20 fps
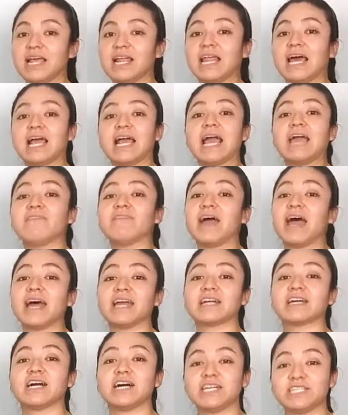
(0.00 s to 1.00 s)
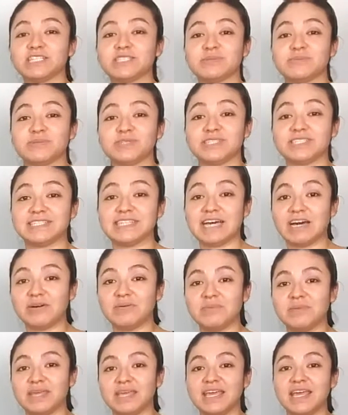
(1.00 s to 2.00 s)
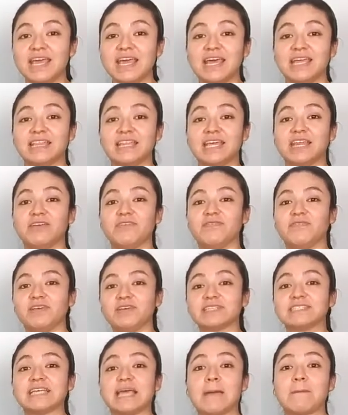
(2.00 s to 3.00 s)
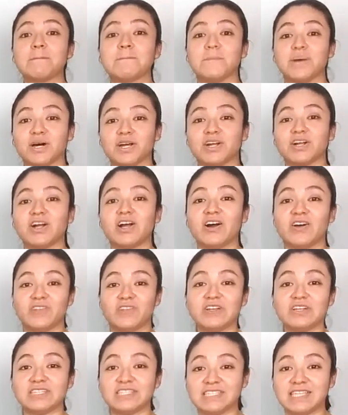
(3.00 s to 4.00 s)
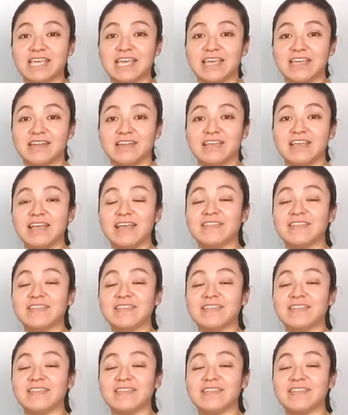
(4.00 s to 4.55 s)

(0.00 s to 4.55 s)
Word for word: Like, I've had customers tell me that it feels like butter on their skin.